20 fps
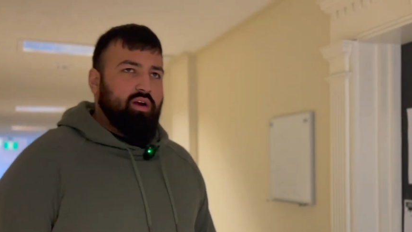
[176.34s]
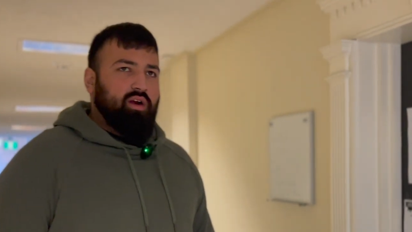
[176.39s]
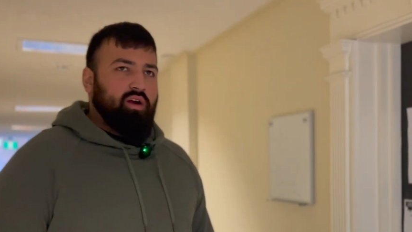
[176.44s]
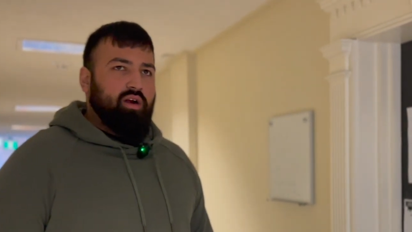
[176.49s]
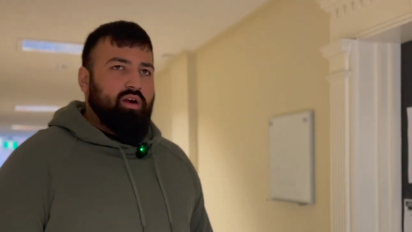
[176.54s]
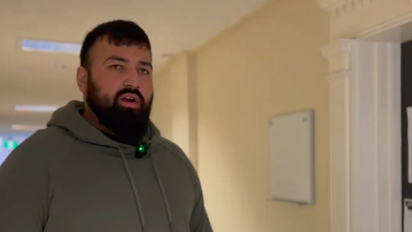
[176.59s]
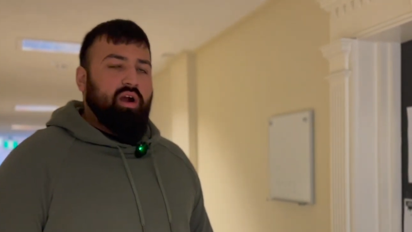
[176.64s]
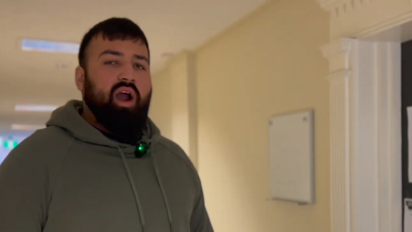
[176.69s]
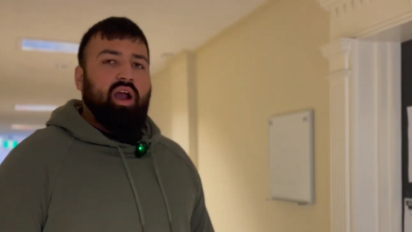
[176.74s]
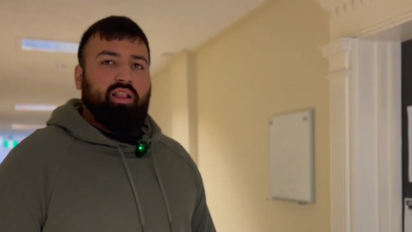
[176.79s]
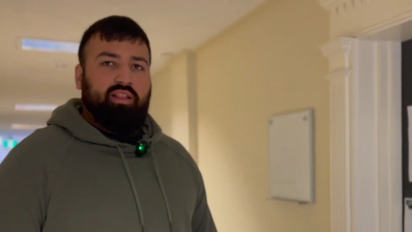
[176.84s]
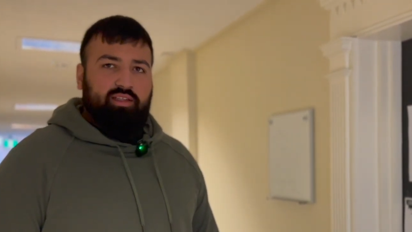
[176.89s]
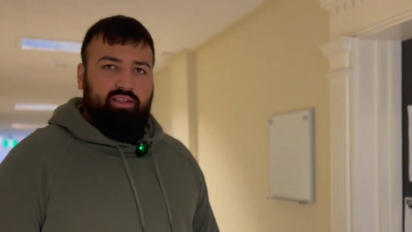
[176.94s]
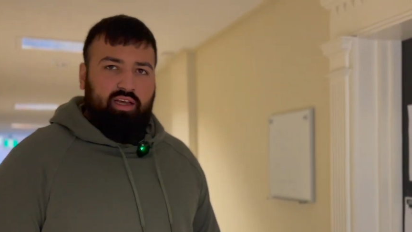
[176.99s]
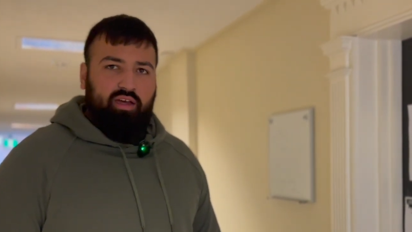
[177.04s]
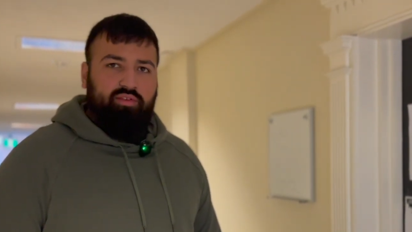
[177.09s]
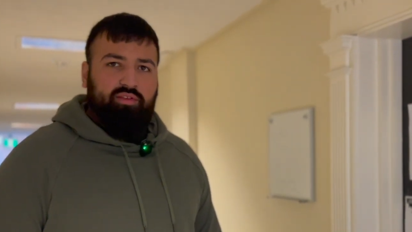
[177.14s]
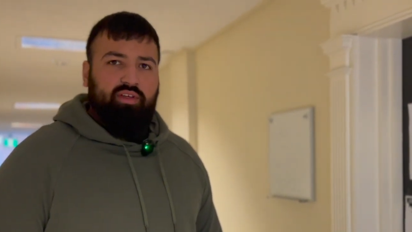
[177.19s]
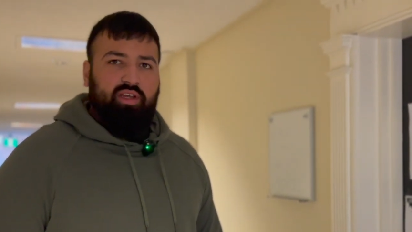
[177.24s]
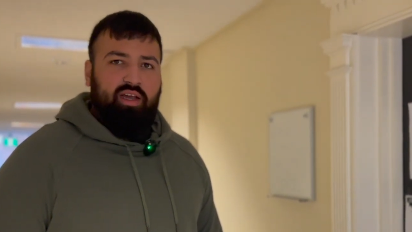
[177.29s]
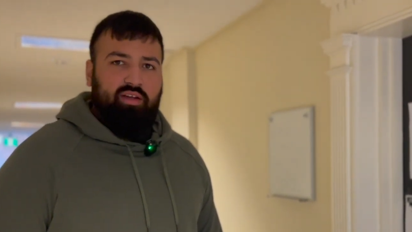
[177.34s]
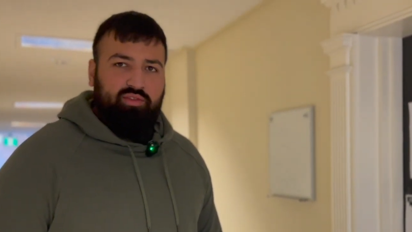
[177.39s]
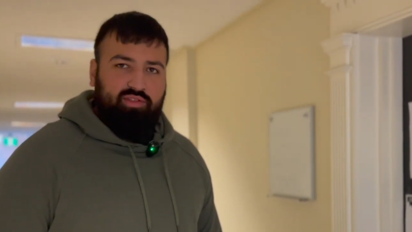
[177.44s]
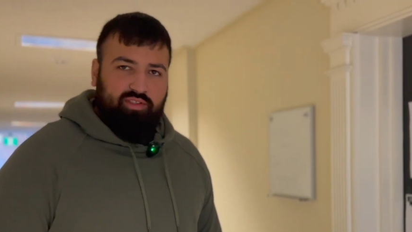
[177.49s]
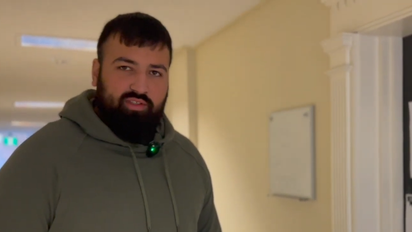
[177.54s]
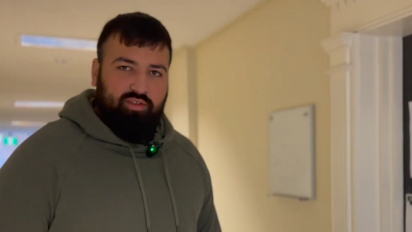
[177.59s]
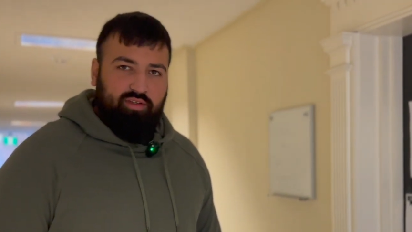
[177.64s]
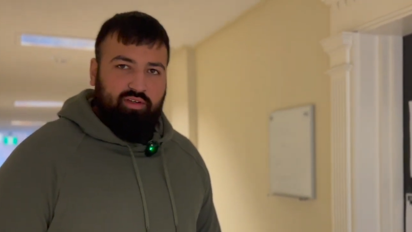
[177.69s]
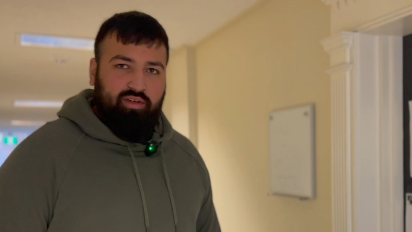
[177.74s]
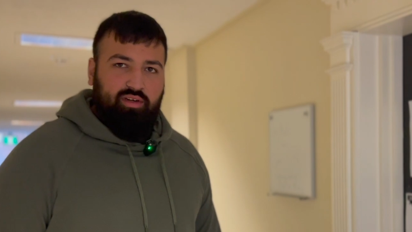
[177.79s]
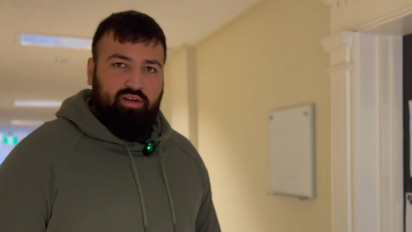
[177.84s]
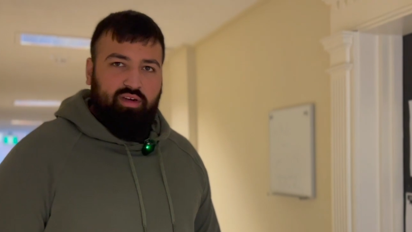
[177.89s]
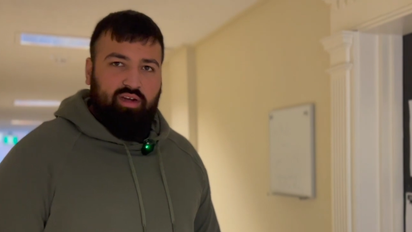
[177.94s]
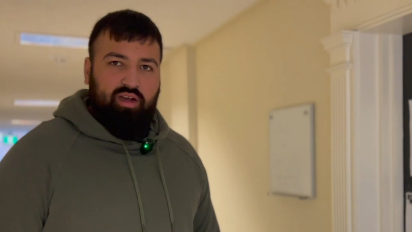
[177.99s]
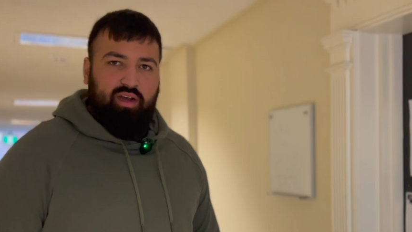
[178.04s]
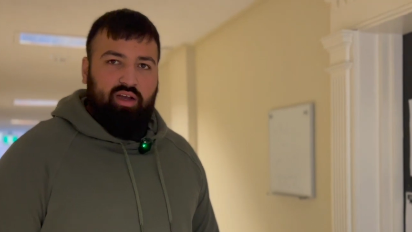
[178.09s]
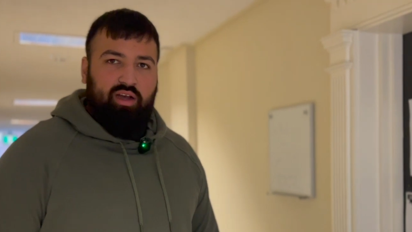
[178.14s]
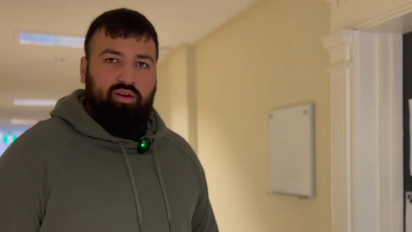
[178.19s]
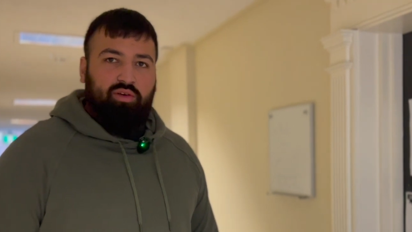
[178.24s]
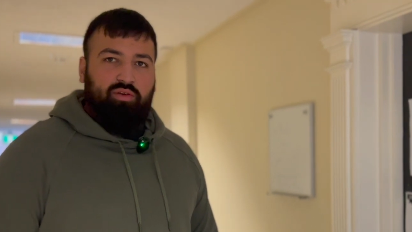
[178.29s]
our Island Health Counselor,
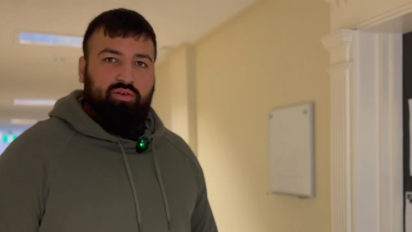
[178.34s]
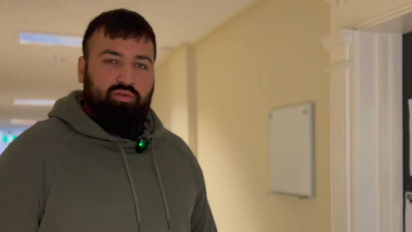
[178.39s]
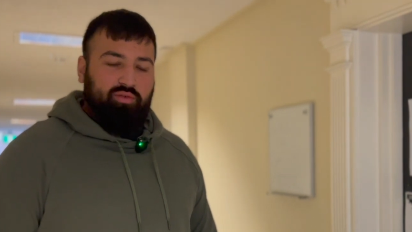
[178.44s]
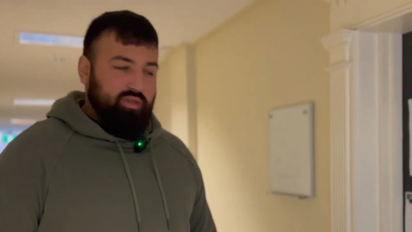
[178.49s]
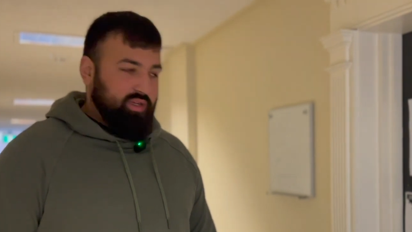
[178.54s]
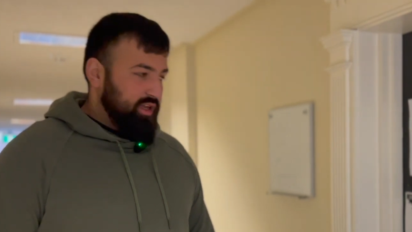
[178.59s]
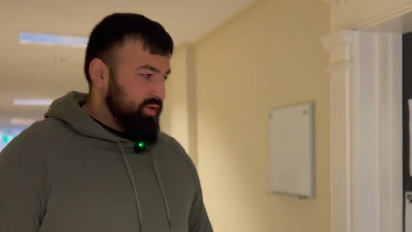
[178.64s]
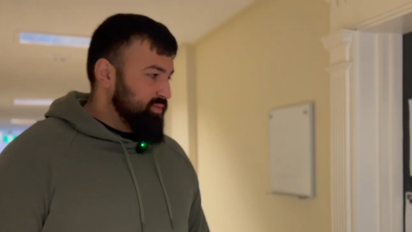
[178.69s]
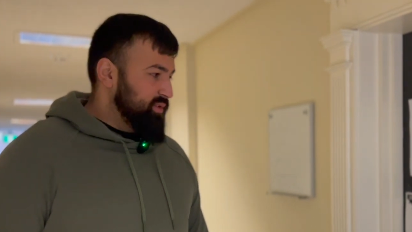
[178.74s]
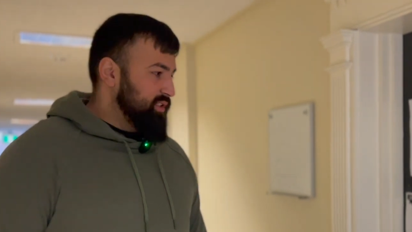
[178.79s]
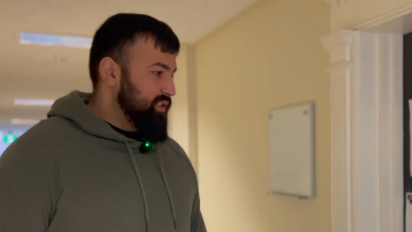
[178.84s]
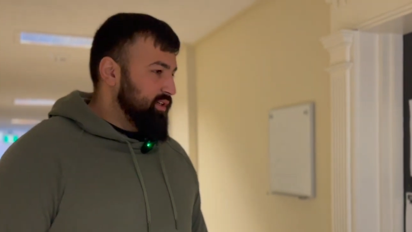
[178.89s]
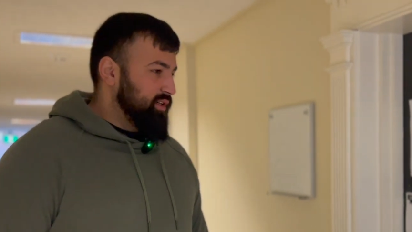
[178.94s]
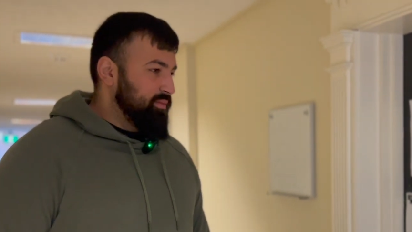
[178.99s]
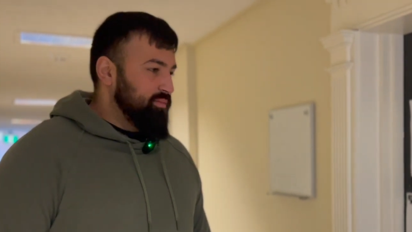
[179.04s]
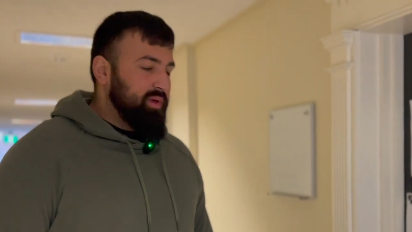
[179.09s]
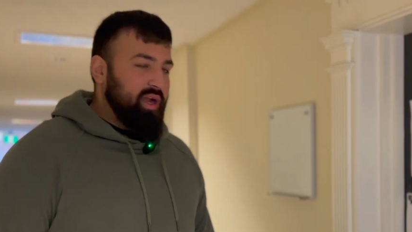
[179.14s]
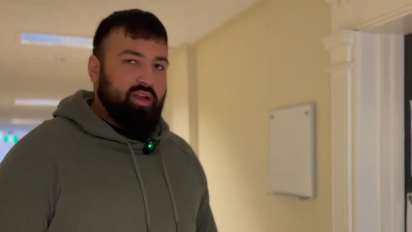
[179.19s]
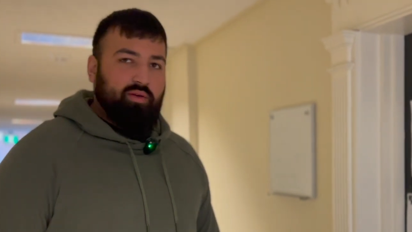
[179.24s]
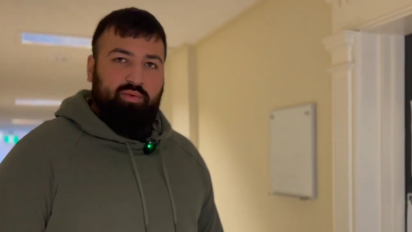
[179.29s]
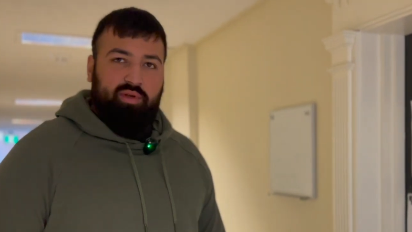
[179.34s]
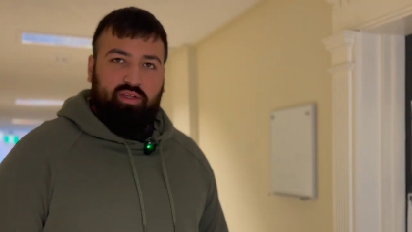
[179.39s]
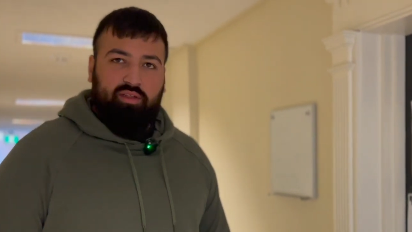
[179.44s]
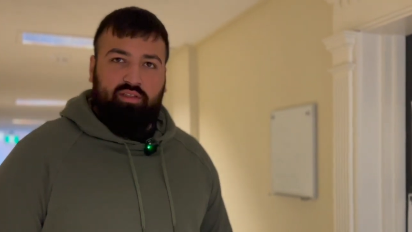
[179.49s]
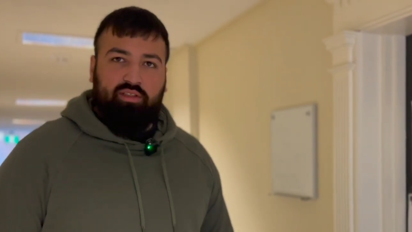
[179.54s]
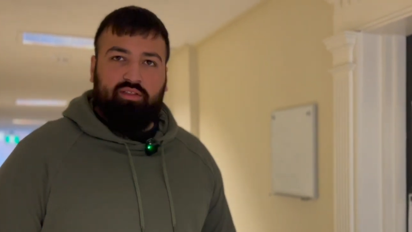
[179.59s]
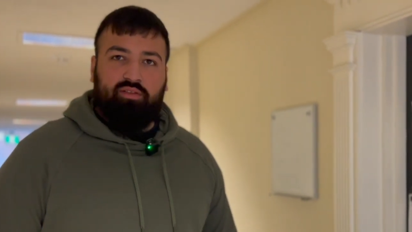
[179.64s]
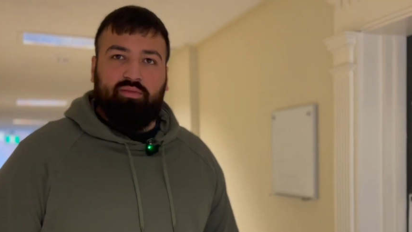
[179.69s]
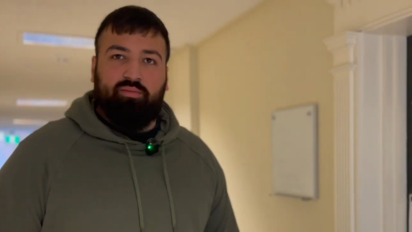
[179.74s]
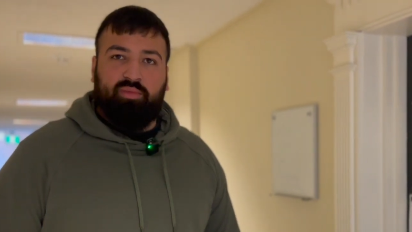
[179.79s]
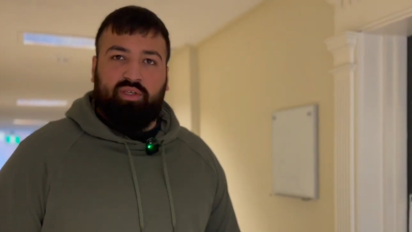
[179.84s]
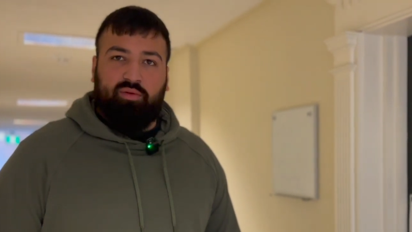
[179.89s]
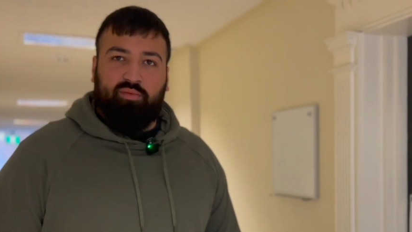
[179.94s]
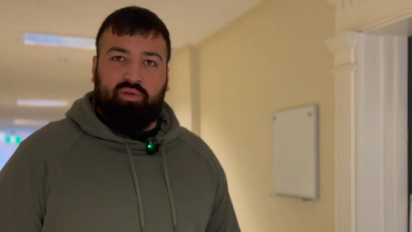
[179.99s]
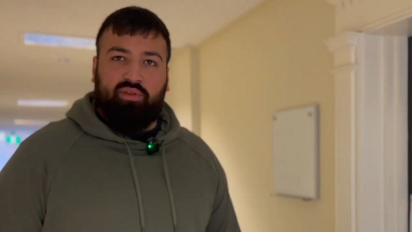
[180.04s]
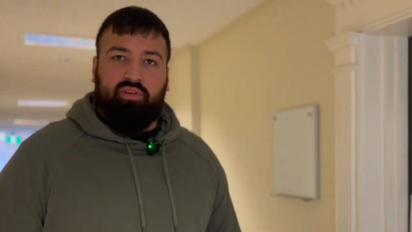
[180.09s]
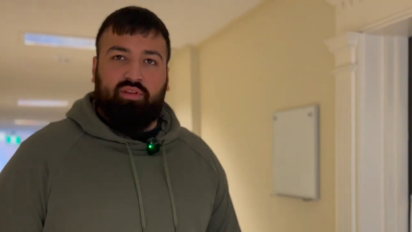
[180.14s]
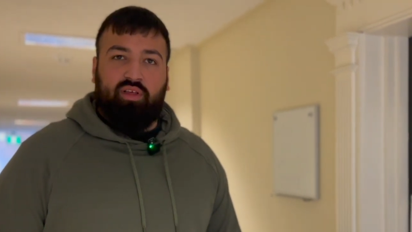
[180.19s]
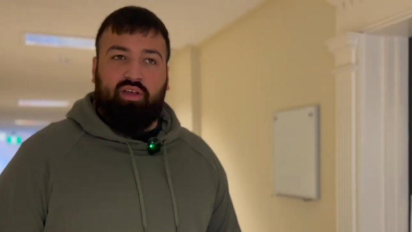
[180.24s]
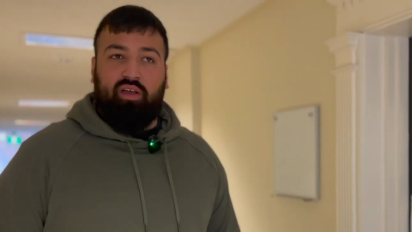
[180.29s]
who comes here bi-weekly to meet
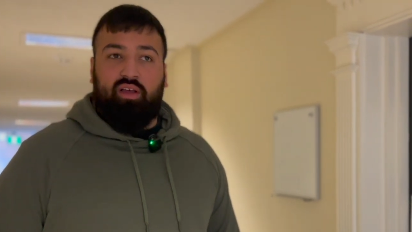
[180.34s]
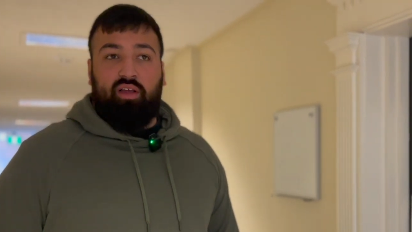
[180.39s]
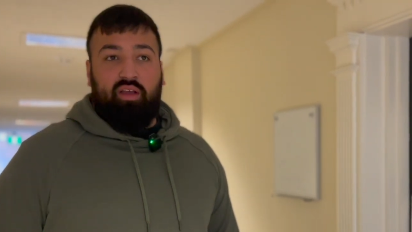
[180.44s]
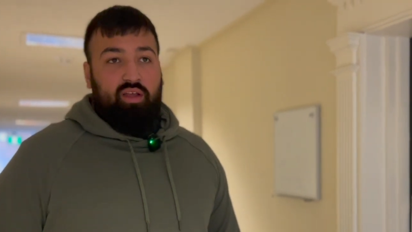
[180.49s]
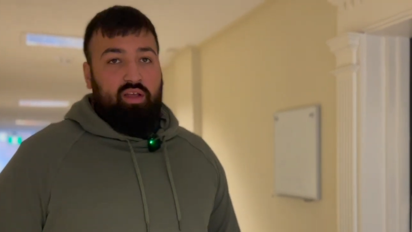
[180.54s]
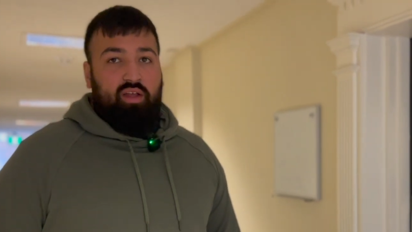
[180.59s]
with the